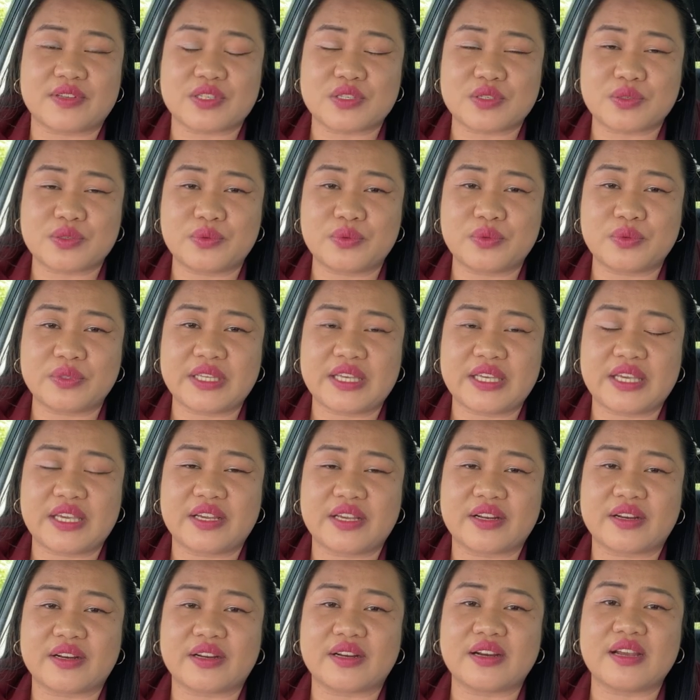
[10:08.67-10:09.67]
school
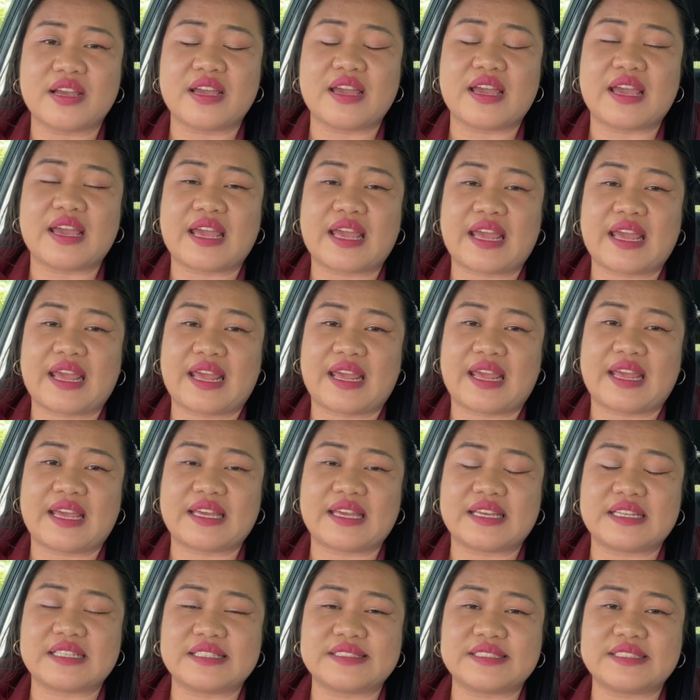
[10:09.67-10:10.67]
year
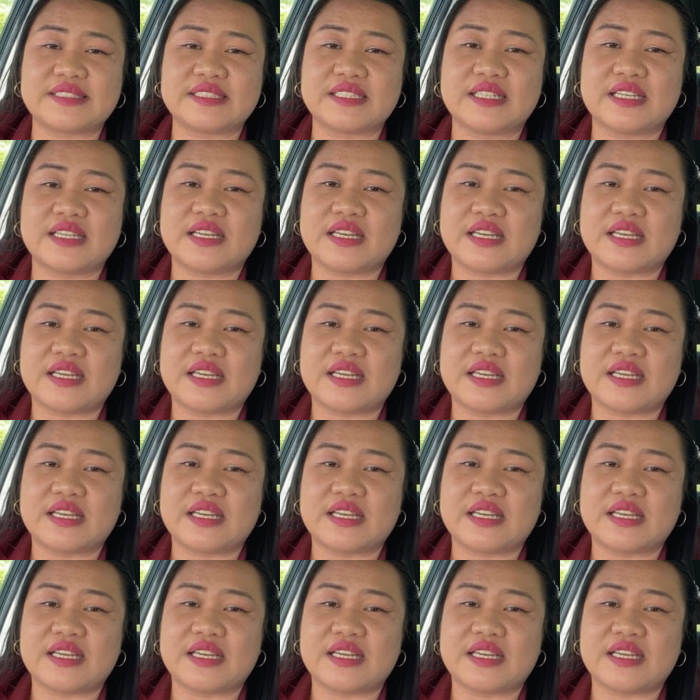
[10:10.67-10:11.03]
and